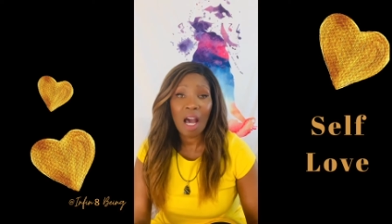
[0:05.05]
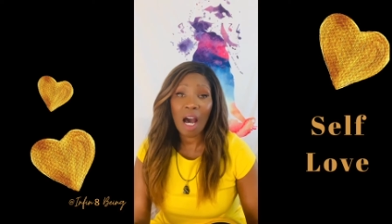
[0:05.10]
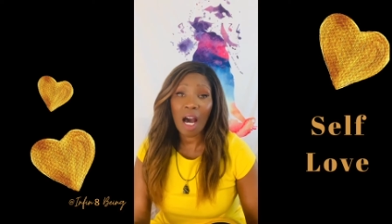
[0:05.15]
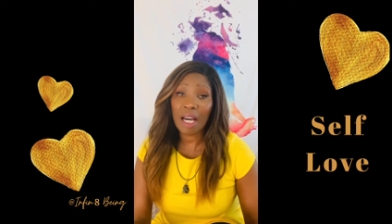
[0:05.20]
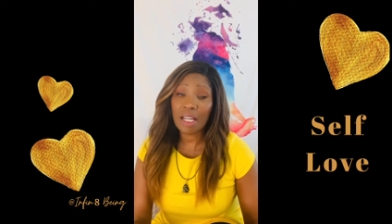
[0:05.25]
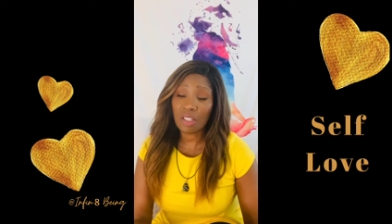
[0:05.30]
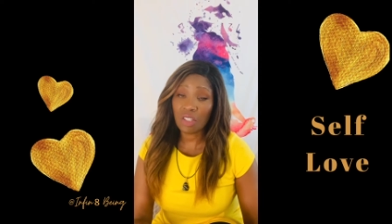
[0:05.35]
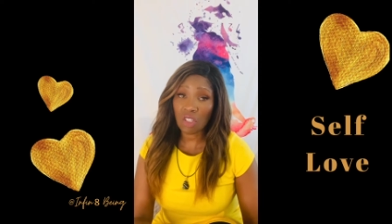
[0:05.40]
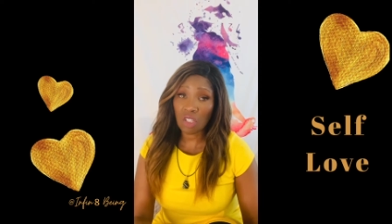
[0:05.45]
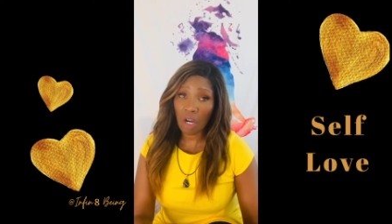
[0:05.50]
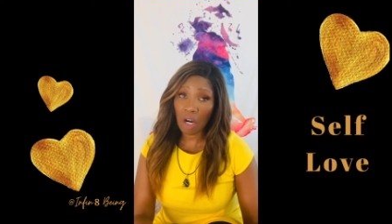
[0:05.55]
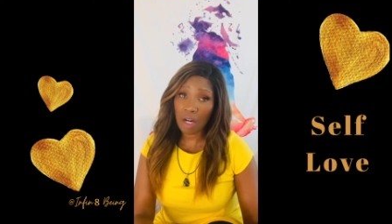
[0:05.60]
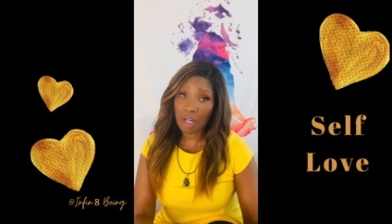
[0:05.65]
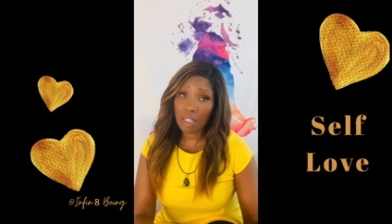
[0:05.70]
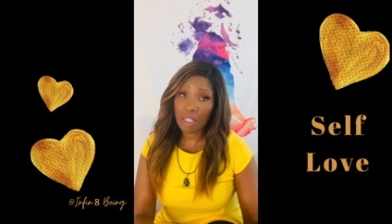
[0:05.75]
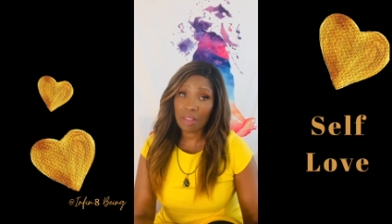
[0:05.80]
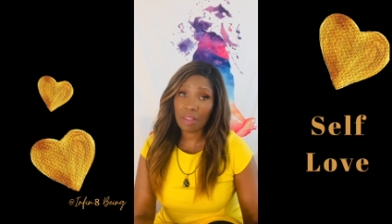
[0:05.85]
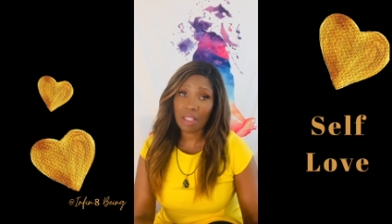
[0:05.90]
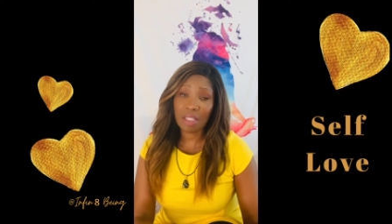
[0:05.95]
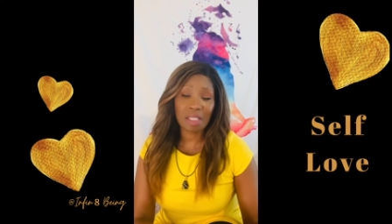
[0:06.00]
I
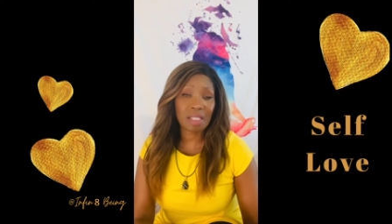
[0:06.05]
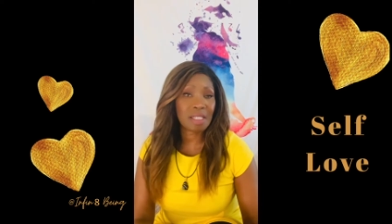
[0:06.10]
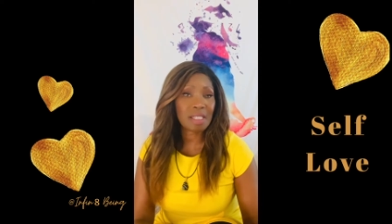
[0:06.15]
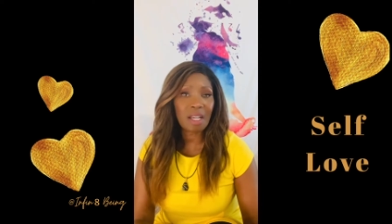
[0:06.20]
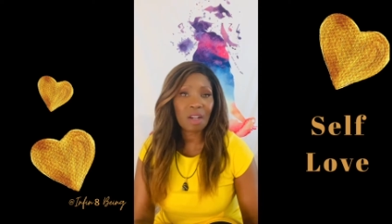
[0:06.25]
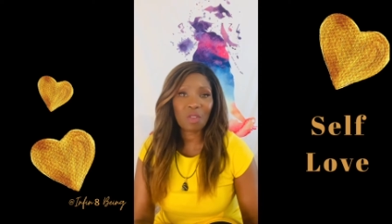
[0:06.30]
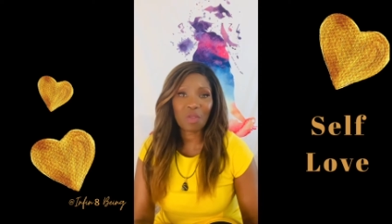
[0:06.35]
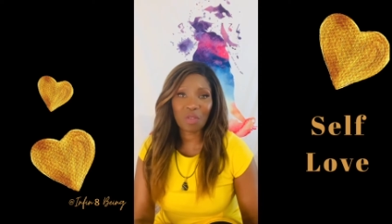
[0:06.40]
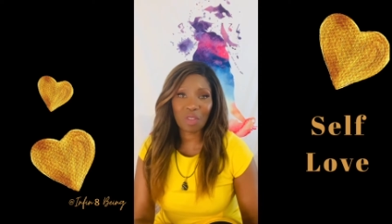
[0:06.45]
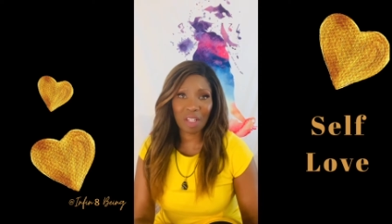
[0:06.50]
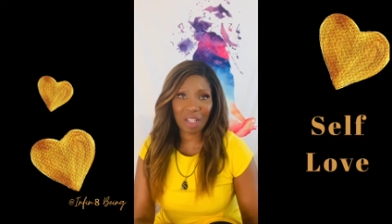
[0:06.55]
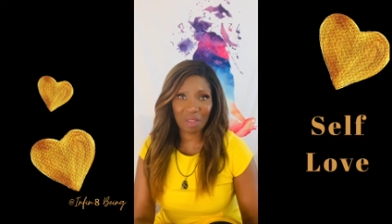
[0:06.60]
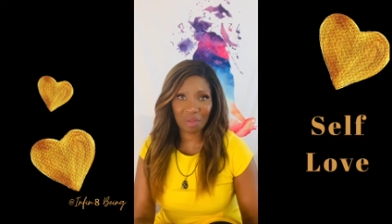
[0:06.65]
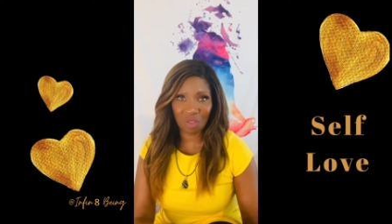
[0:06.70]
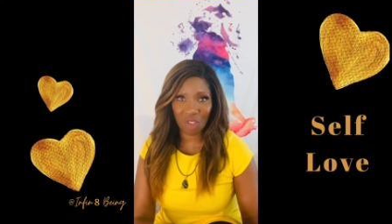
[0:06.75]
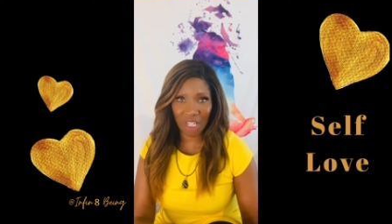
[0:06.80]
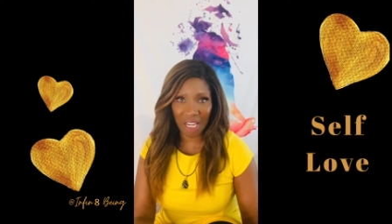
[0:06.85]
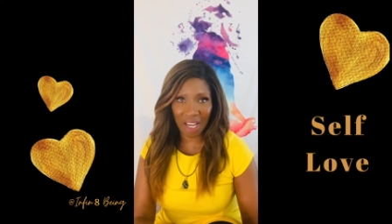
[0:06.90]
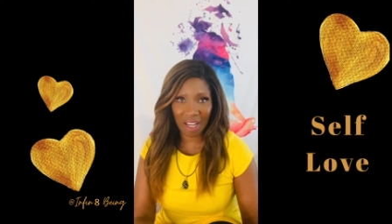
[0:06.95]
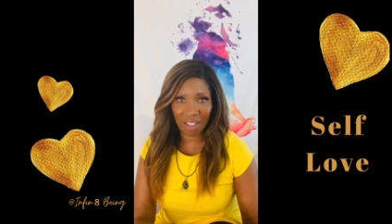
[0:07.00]
started this self love
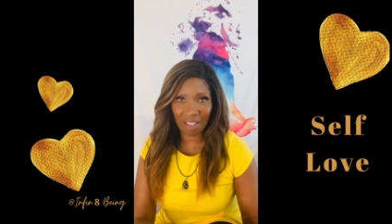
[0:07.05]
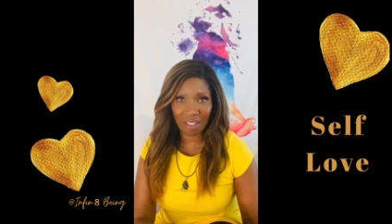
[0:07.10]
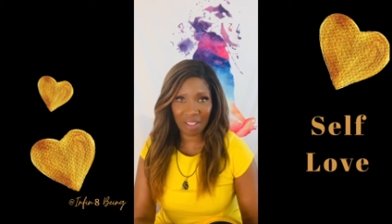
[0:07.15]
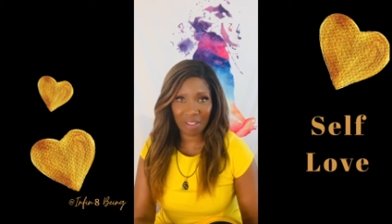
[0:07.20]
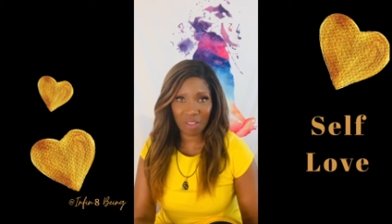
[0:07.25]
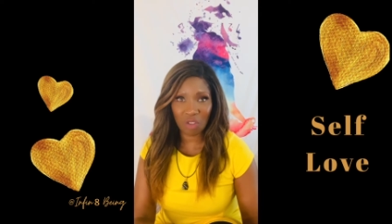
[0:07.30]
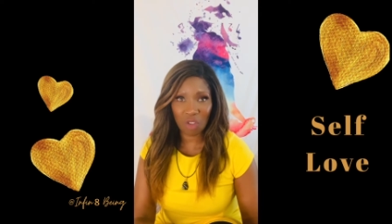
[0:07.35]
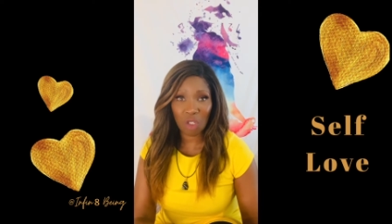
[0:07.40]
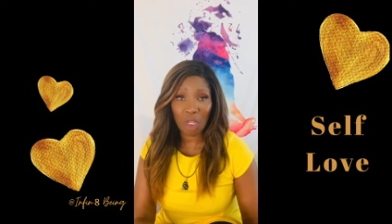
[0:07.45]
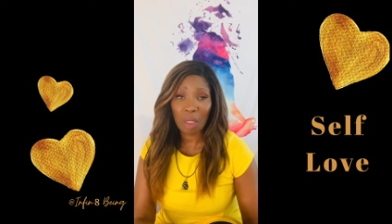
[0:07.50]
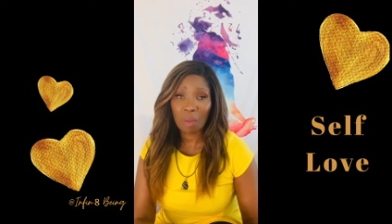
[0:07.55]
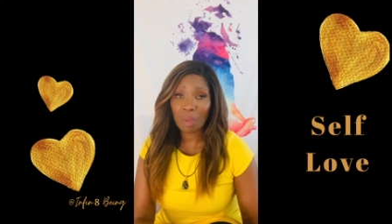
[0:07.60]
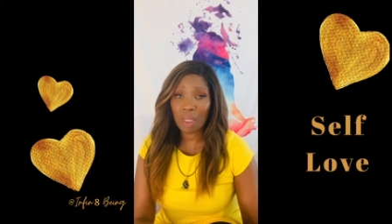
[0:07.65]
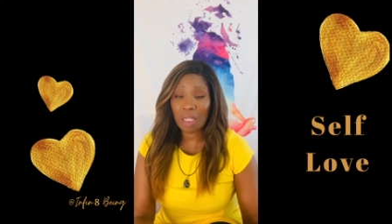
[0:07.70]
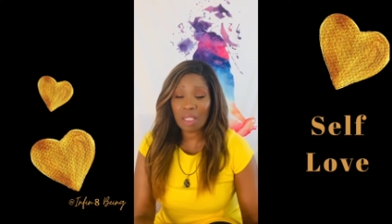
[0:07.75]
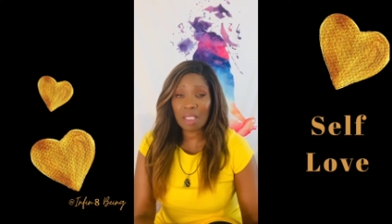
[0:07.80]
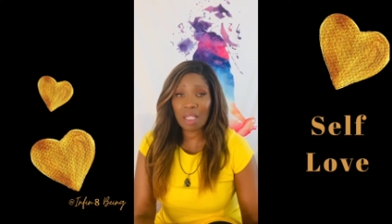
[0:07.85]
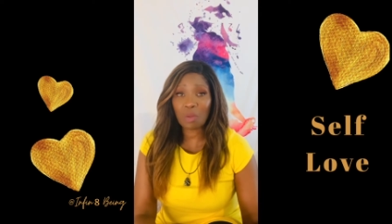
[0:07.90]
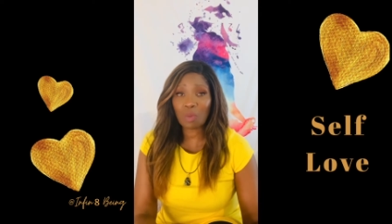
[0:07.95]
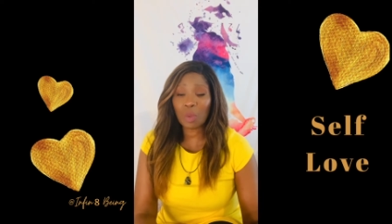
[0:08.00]
challenge
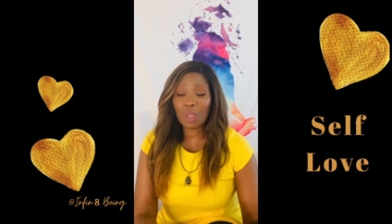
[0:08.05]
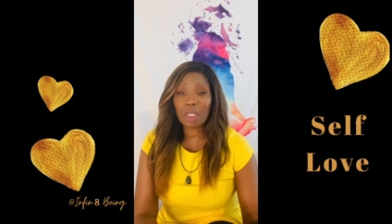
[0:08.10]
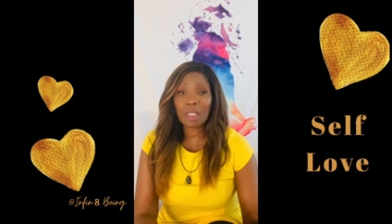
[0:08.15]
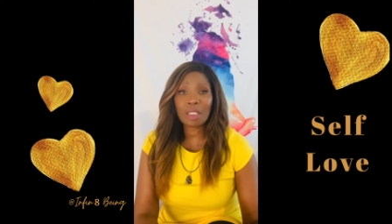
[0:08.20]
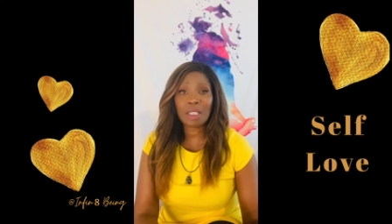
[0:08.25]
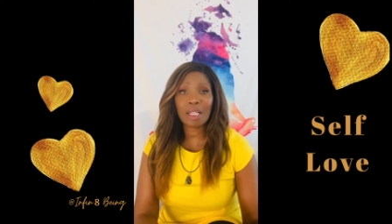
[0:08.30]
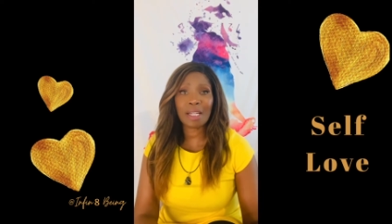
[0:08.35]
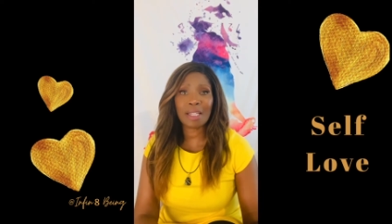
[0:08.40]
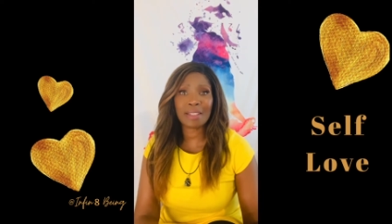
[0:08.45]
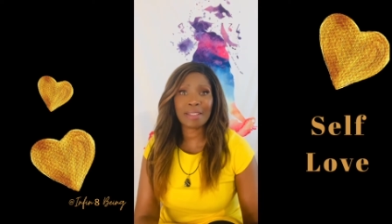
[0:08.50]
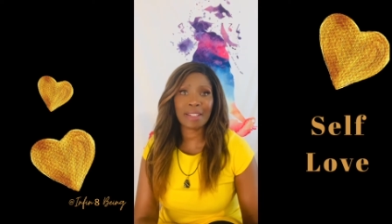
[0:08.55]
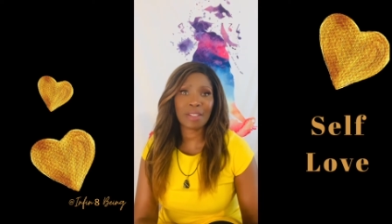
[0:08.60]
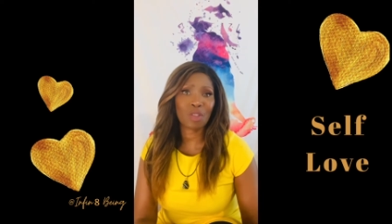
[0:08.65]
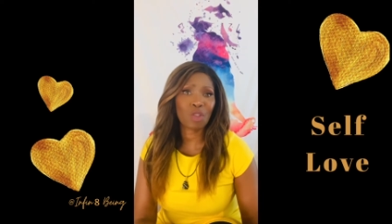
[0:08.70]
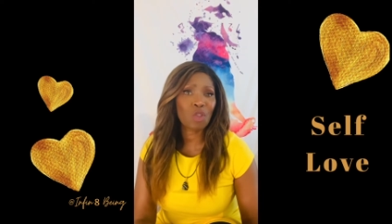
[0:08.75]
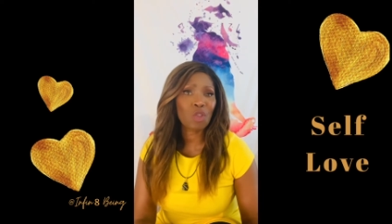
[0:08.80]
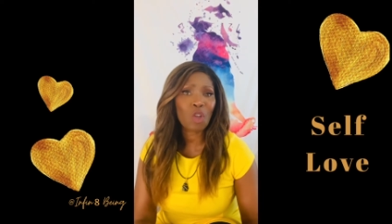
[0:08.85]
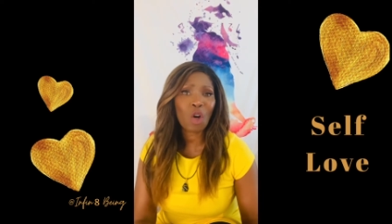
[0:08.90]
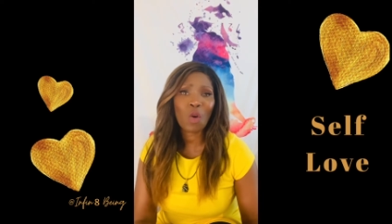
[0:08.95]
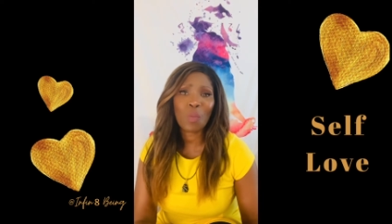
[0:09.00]
because I realized that
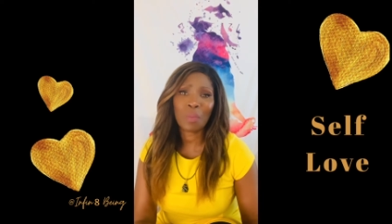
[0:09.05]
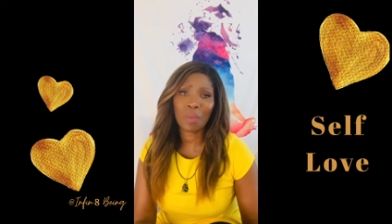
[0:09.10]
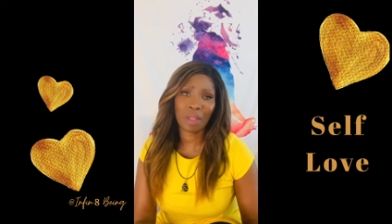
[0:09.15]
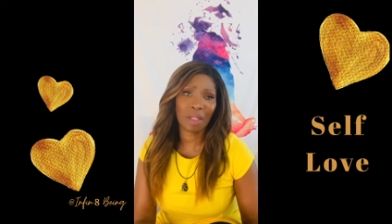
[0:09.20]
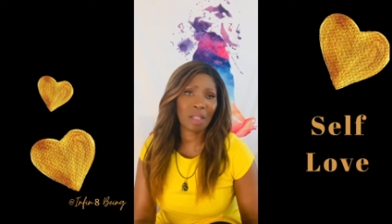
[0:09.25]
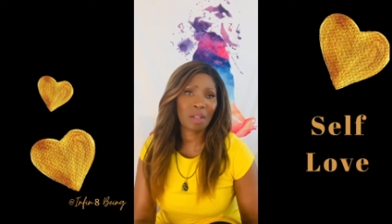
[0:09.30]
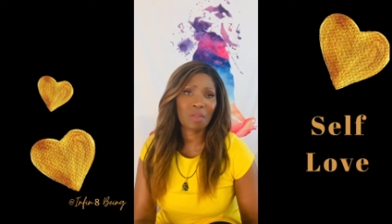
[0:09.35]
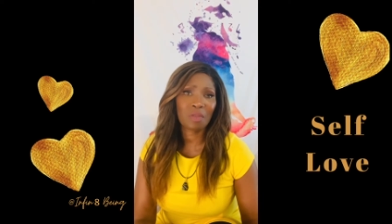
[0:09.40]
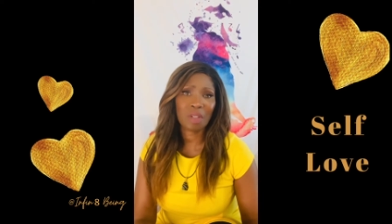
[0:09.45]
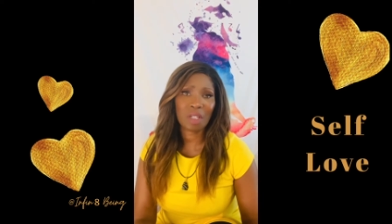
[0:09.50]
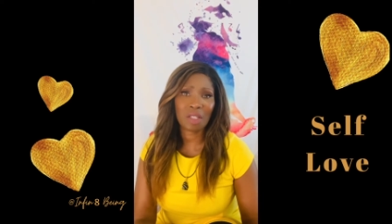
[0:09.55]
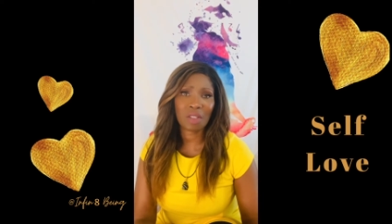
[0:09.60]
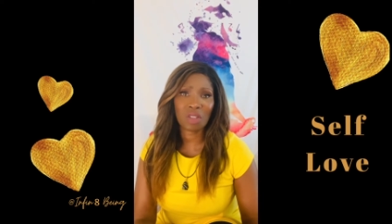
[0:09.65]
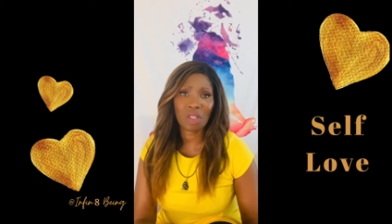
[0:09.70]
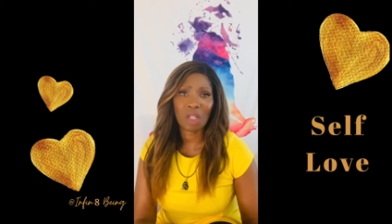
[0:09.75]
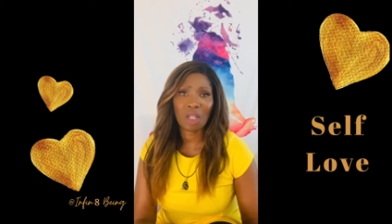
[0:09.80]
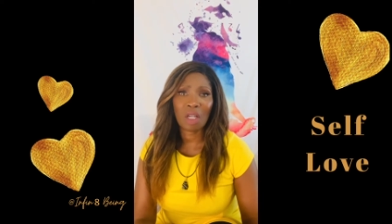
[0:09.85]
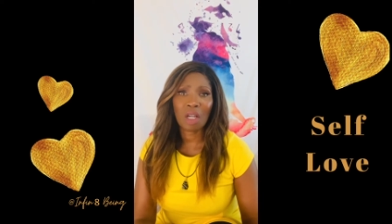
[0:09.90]
so many of us